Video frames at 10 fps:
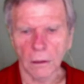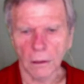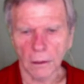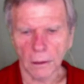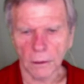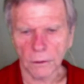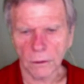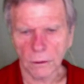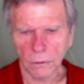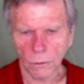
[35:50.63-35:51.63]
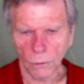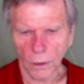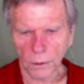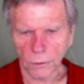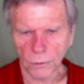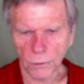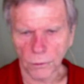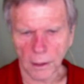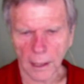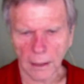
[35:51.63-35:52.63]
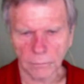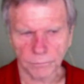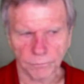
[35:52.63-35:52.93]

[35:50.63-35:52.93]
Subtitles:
And while you're doing that,